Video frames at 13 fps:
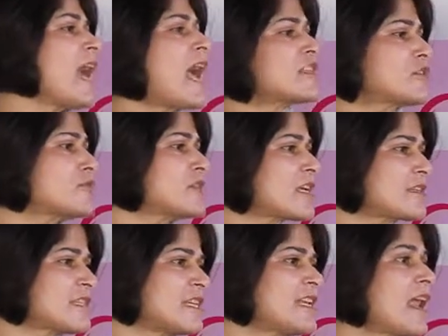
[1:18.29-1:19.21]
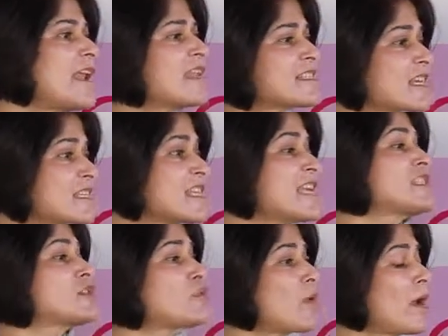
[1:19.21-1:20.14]
has to succeed, and
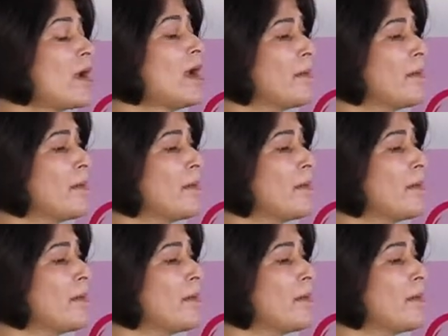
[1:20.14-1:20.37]
success to